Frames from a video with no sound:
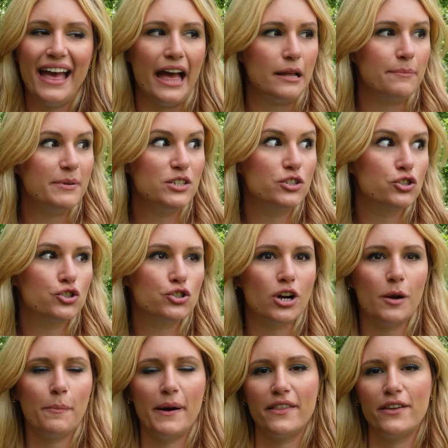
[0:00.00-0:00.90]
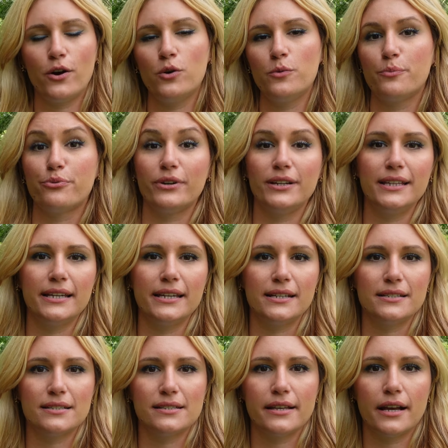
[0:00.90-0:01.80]
and be struck by their own
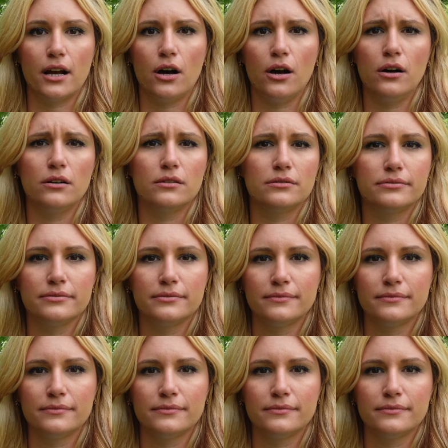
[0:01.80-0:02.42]
brilliance. Like, oh,